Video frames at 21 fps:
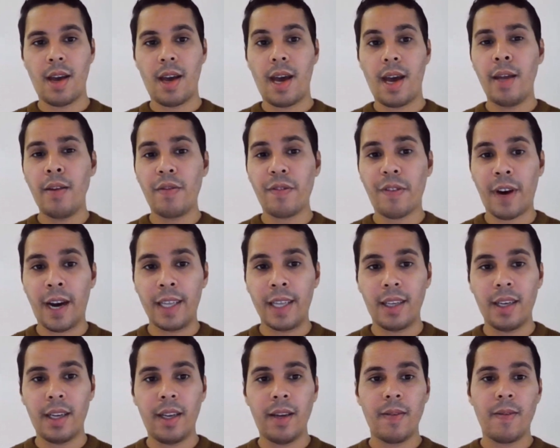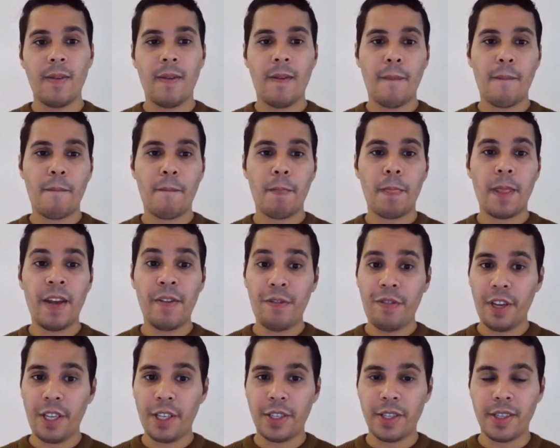And finally,
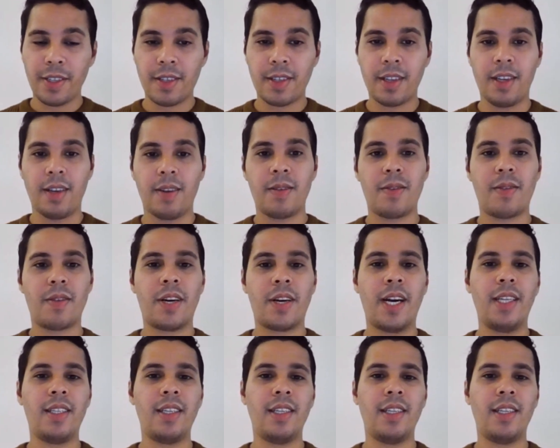efficiency, right?